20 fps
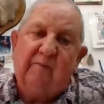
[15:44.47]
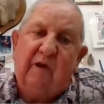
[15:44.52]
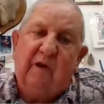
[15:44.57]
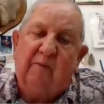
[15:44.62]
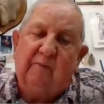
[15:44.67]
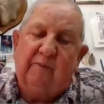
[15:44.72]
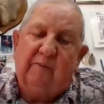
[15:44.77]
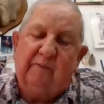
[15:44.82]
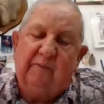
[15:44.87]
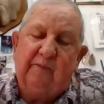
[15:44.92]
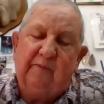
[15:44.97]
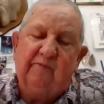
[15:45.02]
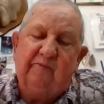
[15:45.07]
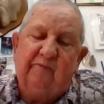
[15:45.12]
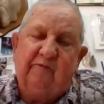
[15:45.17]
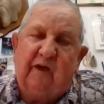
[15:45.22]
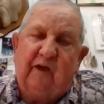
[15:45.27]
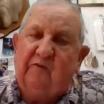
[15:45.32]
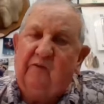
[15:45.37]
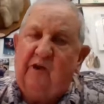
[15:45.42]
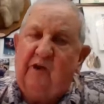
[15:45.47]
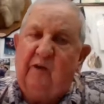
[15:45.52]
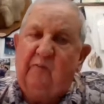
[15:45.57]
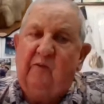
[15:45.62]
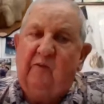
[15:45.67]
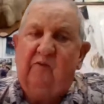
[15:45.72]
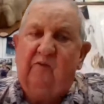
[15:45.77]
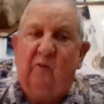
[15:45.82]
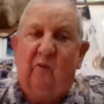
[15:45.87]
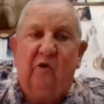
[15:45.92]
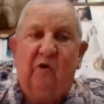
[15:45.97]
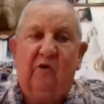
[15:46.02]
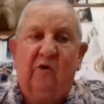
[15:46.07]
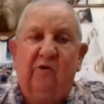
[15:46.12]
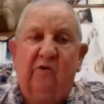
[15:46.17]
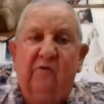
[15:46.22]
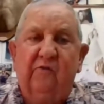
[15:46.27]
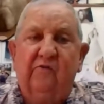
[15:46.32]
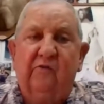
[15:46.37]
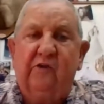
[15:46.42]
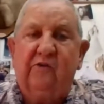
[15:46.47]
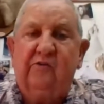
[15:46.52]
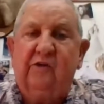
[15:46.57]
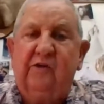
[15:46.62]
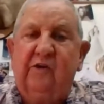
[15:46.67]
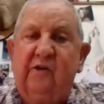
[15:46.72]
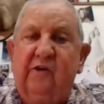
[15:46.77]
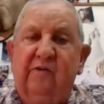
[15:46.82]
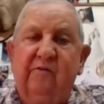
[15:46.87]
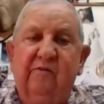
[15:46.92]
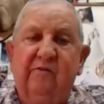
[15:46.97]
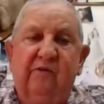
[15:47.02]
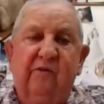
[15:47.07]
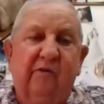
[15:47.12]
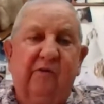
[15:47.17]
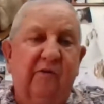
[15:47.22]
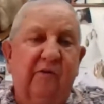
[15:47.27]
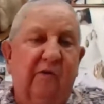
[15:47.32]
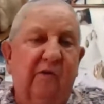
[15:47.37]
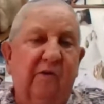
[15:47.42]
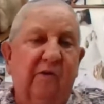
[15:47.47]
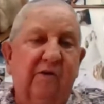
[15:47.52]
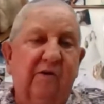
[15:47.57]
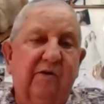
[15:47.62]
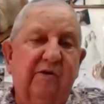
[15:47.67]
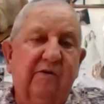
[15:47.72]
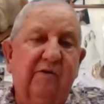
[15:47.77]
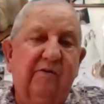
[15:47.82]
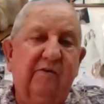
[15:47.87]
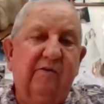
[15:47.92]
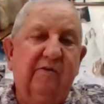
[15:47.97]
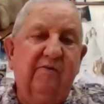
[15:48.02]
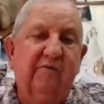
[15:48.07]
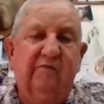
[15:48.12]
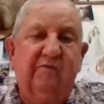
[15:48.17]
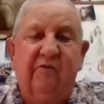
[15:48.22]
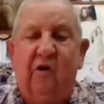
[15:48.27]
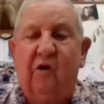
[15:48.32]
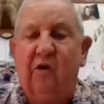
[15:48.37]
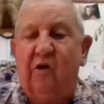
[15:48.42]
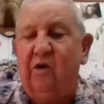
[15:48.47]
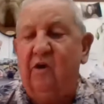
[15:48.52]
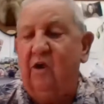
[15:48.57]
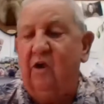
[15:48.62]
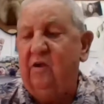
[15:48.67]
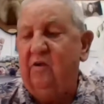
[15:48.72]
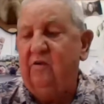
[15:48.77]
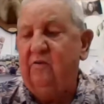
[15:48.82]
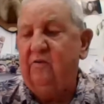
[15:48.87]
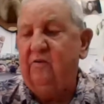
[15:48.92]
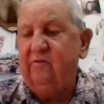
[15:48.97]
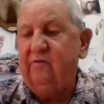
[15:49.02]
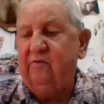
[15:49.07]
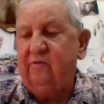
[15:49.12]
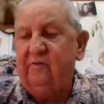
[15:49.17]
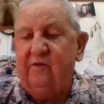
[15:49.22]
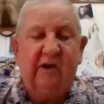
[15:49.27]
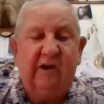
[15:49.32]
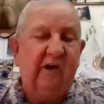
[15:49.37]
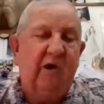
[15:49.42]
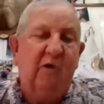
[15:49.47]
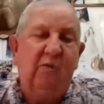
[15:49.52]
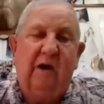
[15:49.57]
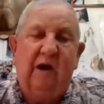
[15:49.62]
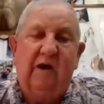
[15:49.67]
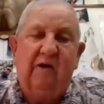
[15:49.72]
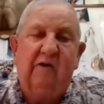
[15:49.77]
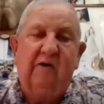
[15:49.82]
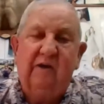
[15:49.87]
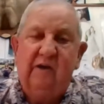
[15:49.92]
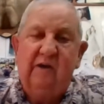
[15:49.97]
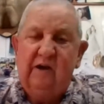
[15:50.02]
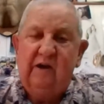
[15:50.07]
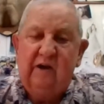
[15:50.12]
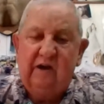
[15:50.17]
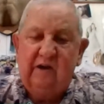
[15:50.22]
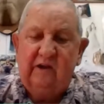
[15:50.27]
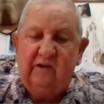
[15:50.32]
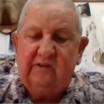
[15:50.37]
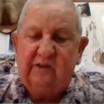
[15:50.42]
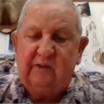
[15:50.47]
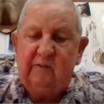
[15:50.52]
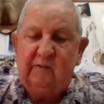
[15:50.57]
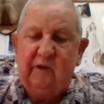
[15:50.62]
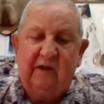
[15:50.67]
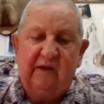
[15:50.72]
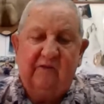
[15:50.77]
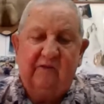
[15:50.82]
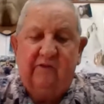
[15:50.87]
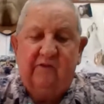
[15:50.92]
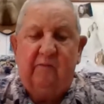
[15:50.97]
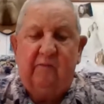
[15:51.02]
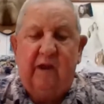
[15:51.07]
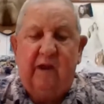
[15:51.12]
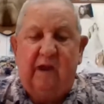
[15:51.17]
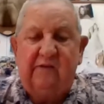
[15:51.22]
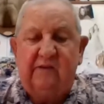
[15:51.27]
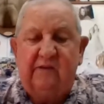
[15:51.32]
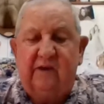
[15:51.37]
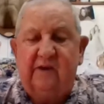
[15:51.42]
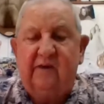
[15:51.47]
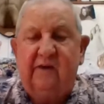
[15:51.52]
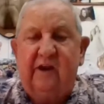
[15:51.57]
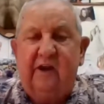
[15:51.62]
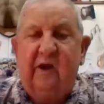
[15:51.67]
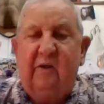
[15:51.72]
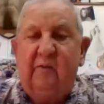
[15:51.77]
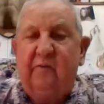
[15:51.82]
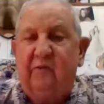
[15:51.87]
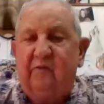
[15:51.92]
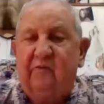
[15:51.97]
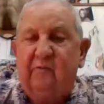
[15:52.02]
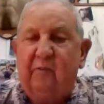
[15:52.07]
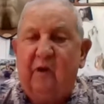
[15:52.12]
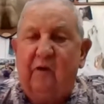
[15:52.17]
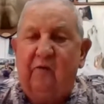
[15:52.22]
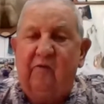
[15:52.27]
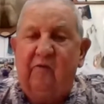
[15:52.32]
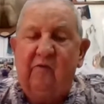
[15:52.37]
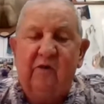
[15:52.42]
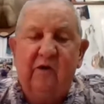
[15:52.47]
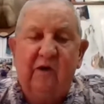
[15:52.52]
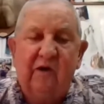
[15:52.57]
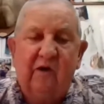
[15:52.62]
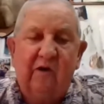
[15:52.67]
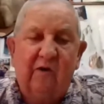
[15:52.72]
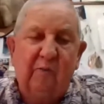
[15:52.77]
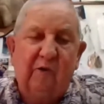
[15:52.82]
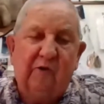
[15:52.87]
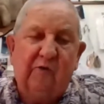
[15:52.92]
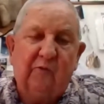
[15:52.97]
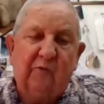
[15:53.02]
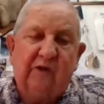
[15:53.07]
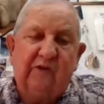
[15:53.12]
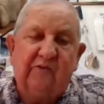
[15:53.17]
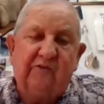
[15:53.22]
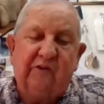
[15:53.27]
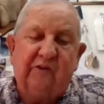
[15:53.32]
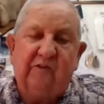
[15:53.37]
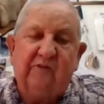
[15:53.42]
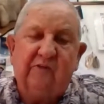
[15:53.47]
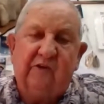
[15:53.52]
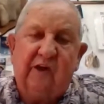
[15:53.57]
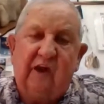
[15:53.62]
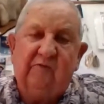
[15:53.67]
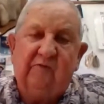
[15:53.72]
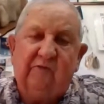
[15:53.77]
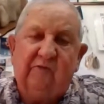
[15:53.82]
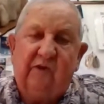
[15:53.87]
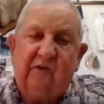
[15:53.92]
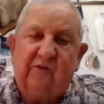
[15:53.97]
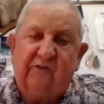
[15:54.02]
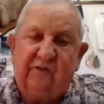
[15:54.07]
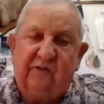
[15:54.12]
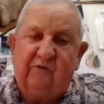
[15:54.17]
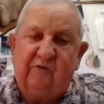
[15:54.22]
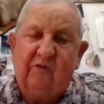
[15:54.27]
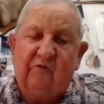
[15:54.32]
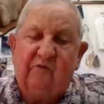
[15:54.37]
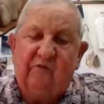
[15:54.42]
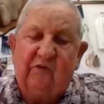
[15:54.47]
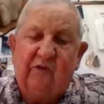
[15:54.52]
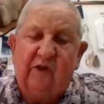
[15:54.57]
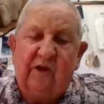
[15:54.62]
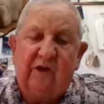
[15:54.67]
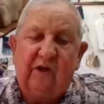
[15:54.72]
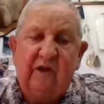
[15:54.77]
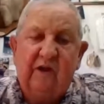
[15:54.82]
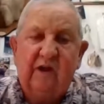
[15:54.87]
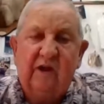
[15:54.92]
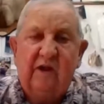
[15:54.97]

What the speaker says: My favorite depth of water fishing in New York, Florida, it don't matter. It seemed like there's a magic depth of about between 6 and 8 foot, 7 foot.